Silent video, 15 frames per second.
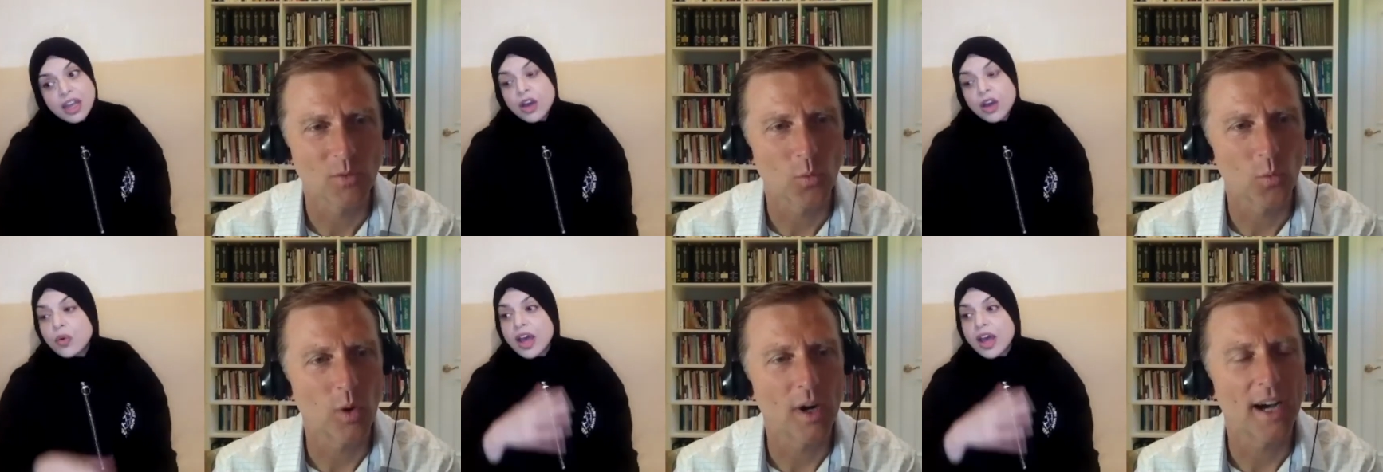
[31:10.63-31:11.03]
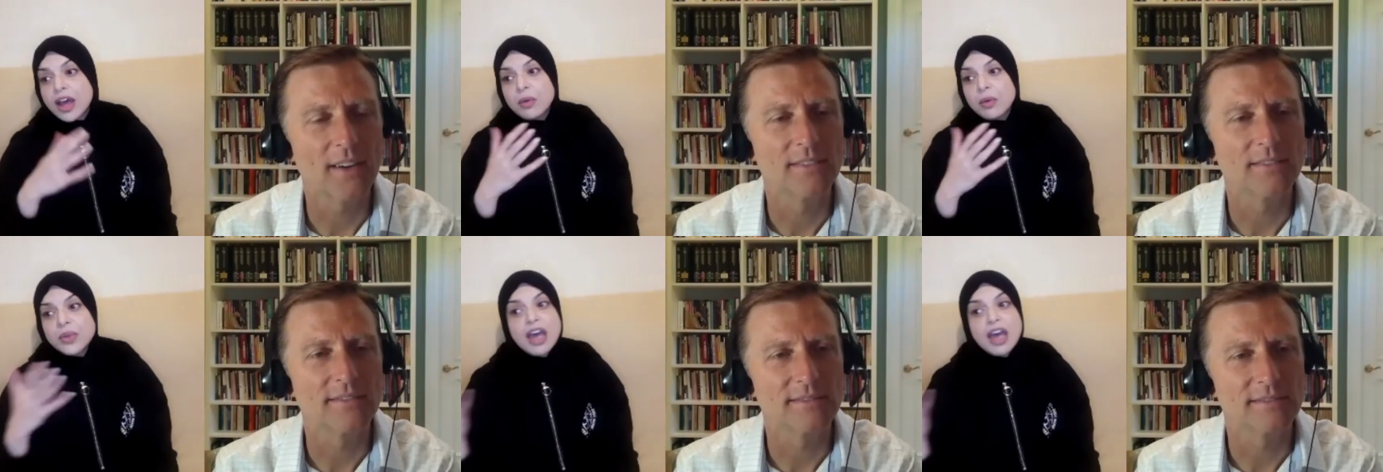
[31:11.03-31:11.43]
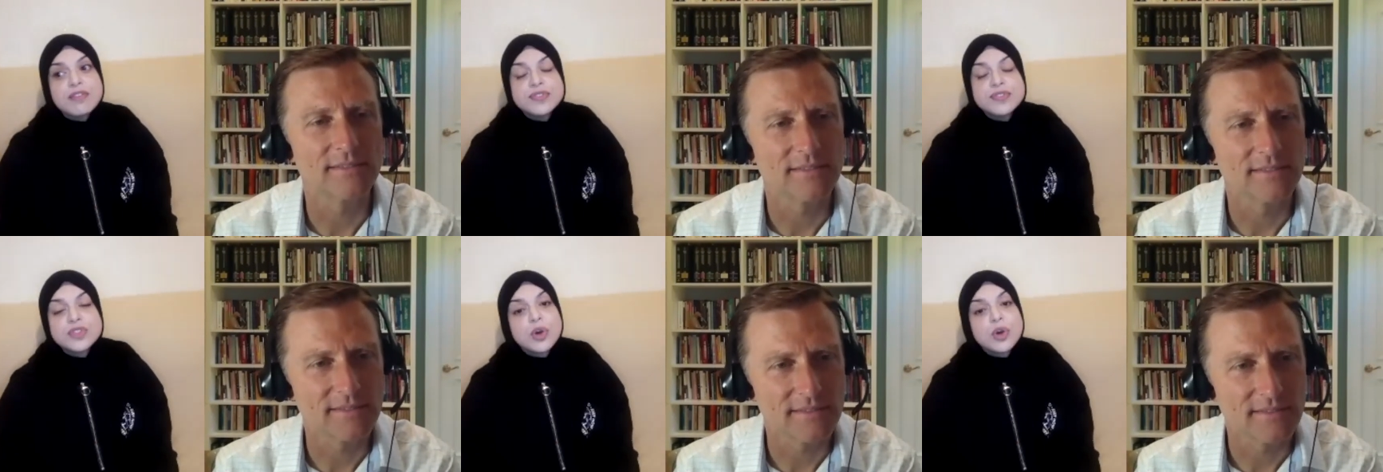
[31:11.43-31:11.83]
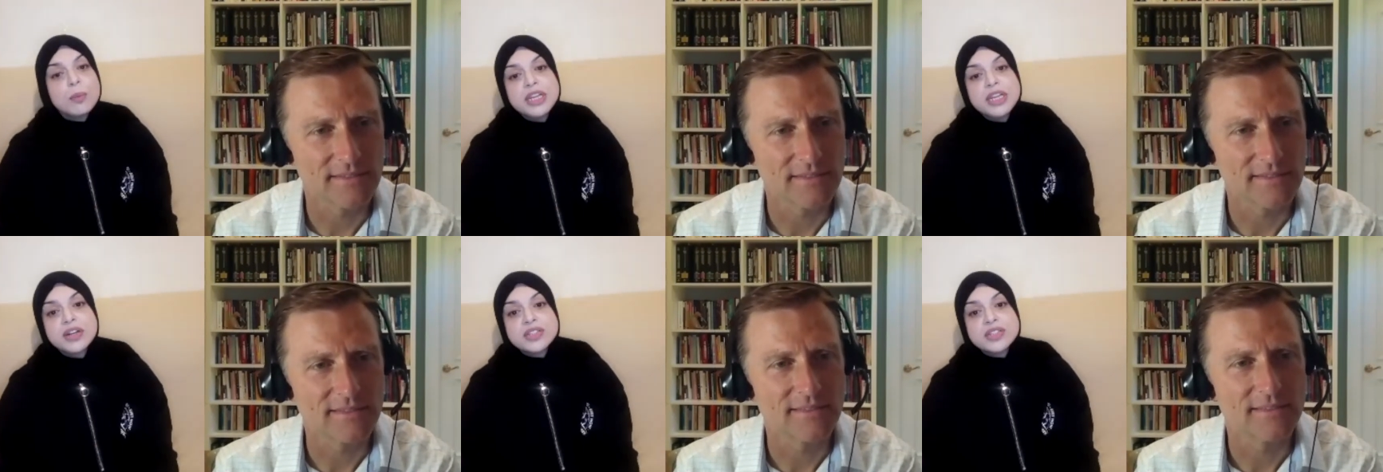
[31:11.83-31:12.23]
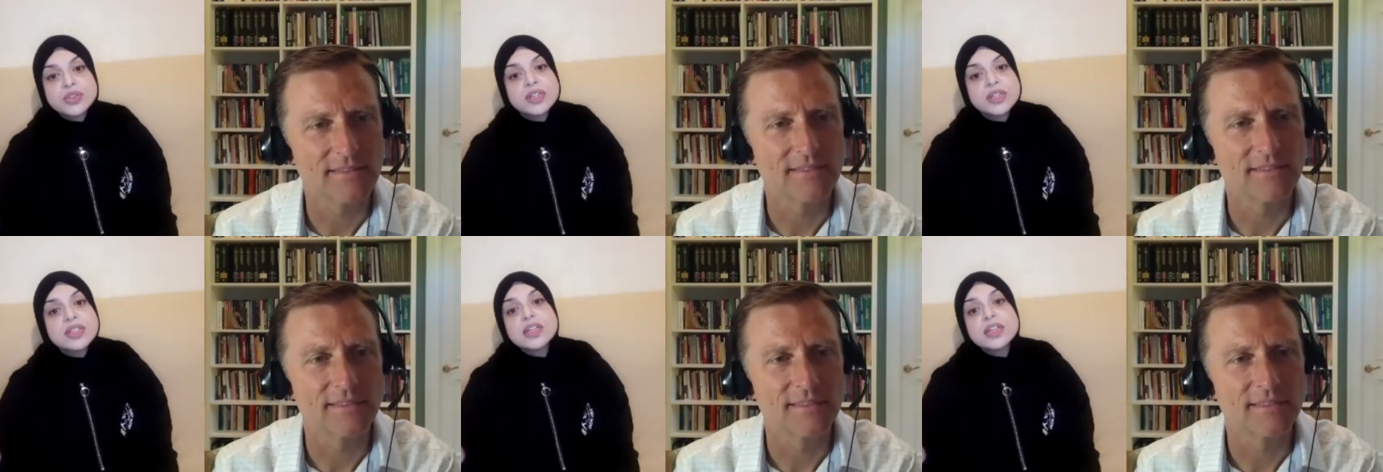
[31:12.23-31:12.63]
Speaker 1: Wow. We have so many restaurants
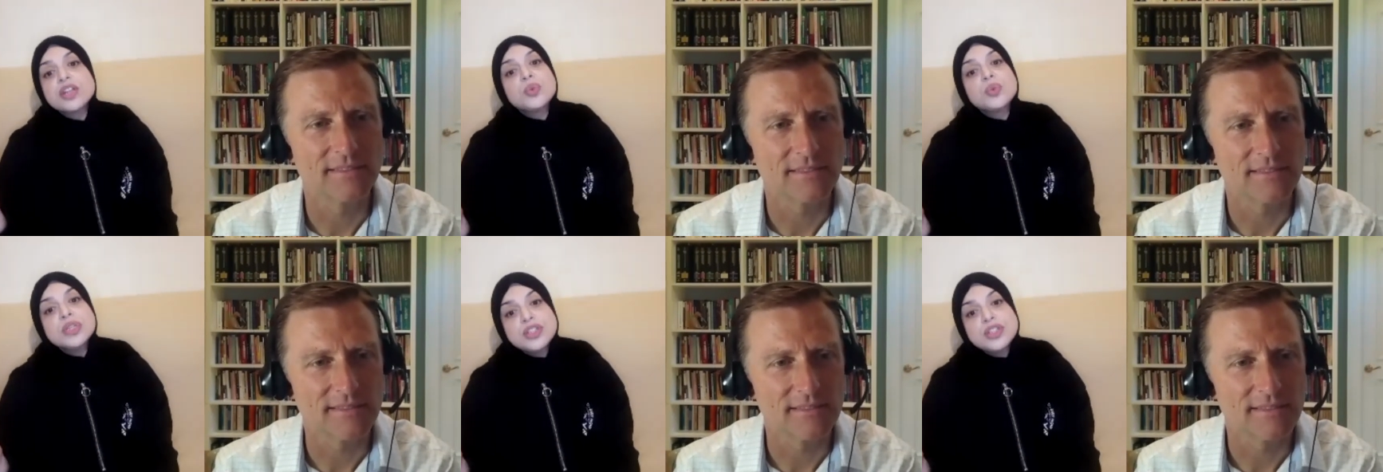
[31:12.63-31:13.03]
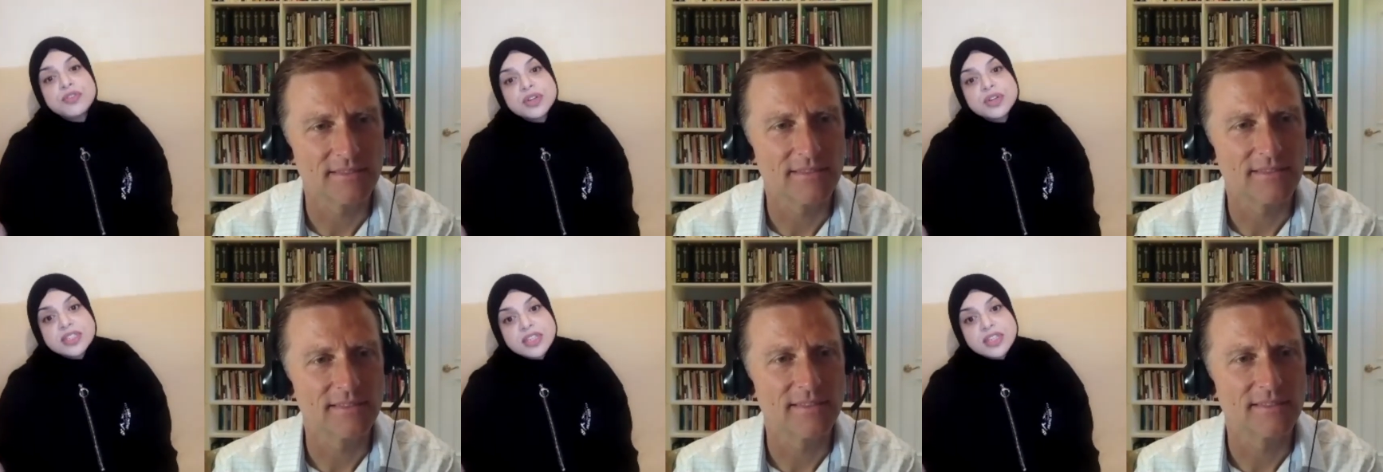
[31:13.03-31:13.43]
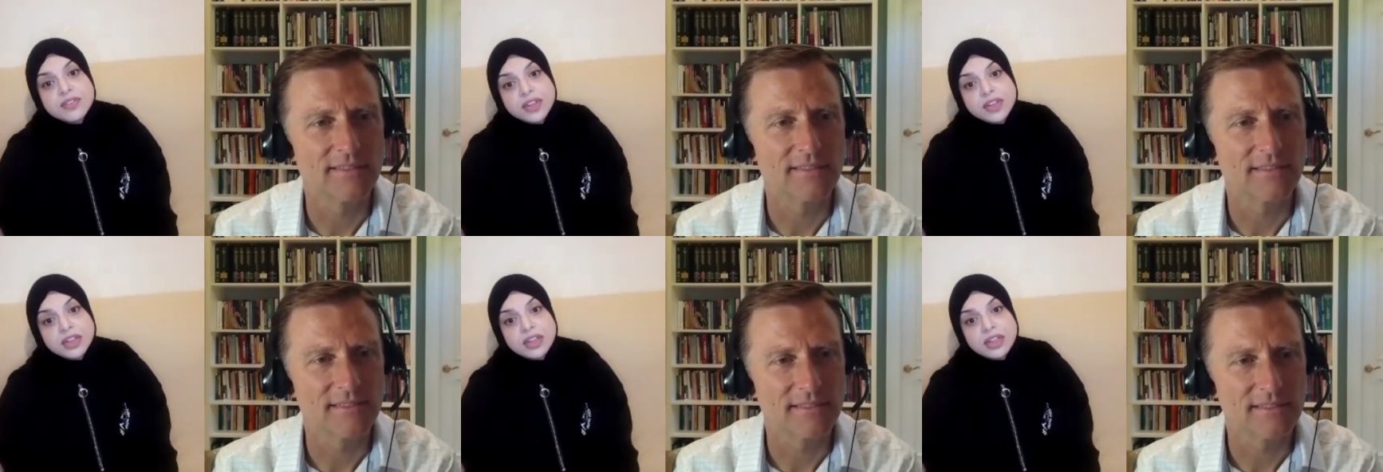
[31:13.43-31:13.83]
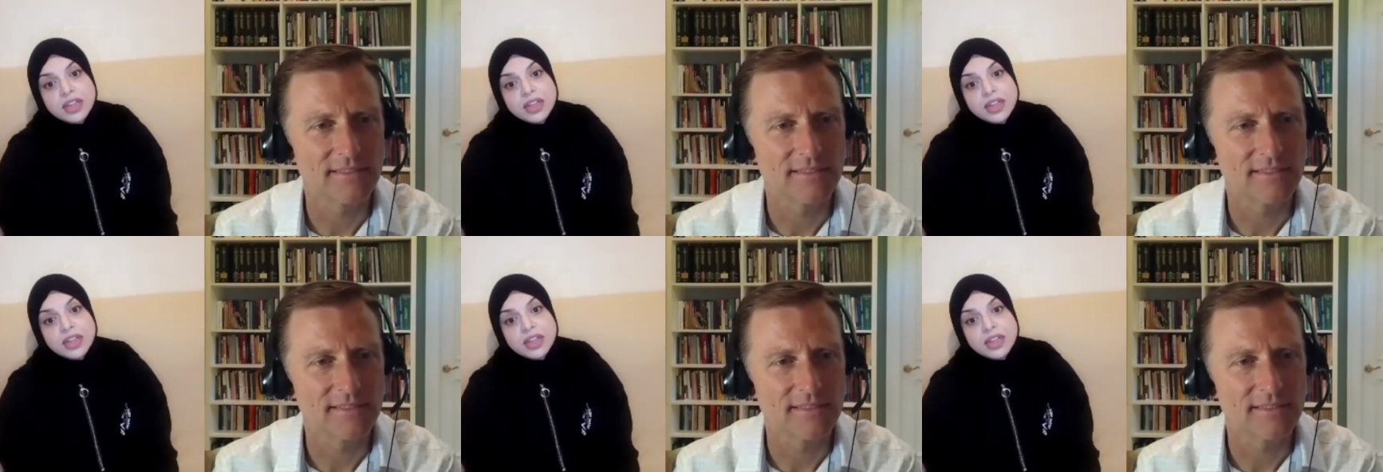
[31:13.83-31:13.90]
that are 24/7.